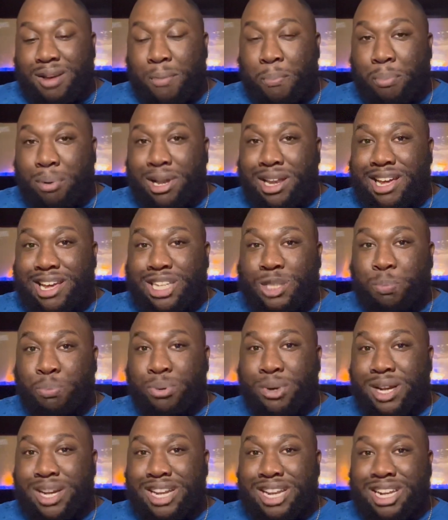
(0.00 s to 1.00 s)
please
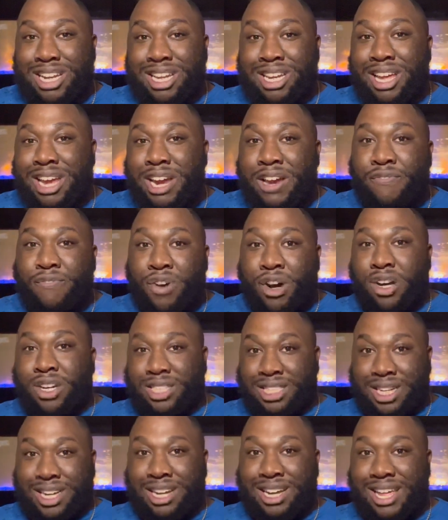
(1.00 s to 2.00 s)
put the clean
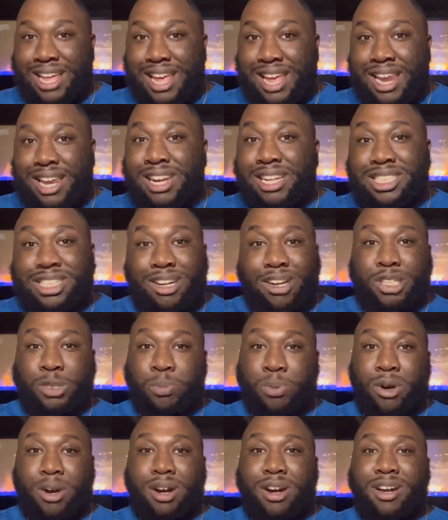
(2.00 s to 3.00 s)
version in the search
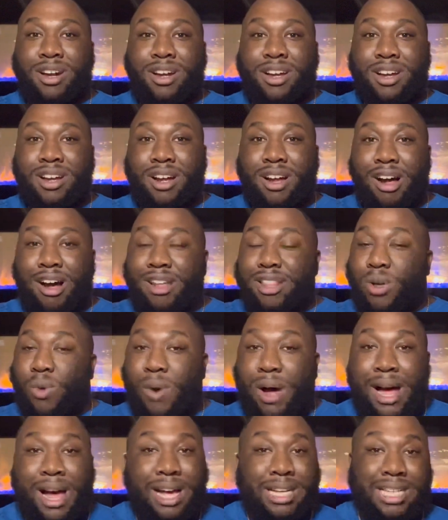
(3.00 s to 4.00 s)
bar.
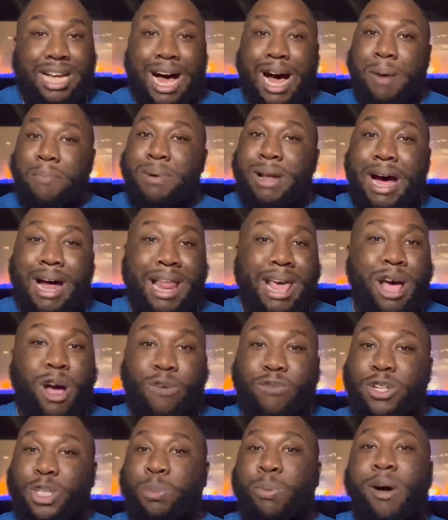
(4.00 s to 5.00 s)
Otherwise, I'm not
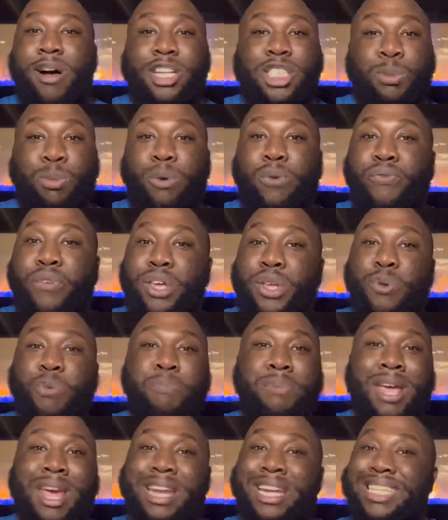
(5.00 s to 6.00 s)
held responsible for you
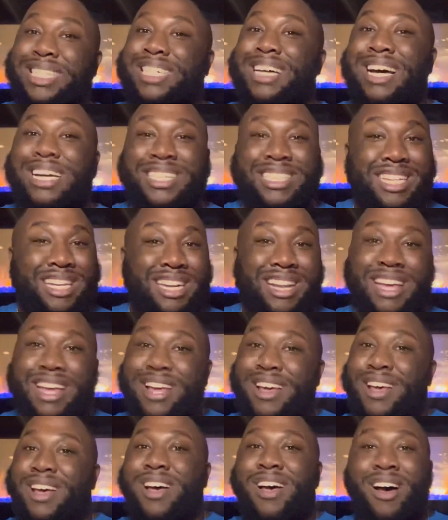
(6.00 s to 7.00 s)
being disgusted,
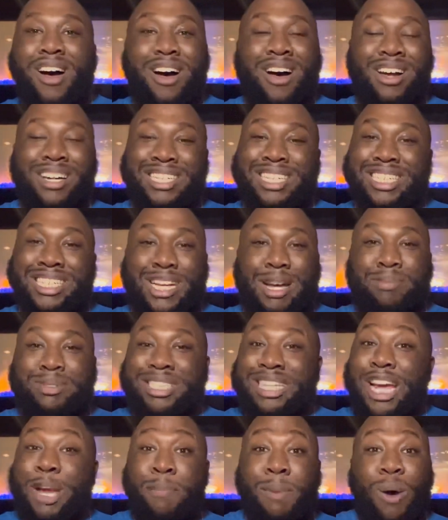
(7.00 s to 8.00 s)
just
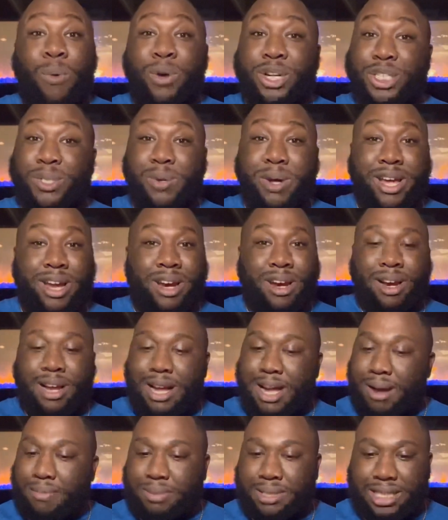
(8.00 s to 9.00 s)
upset by what you hear.
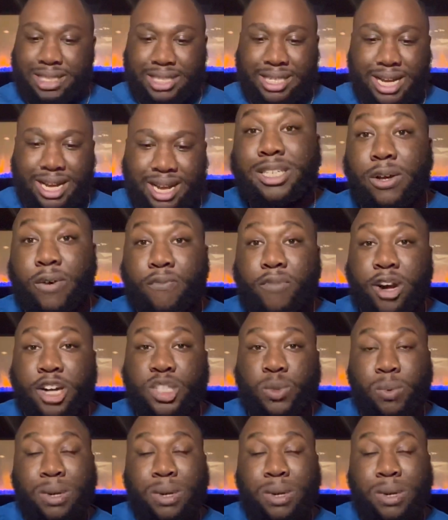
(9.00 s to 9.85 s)
I'm just saying. So first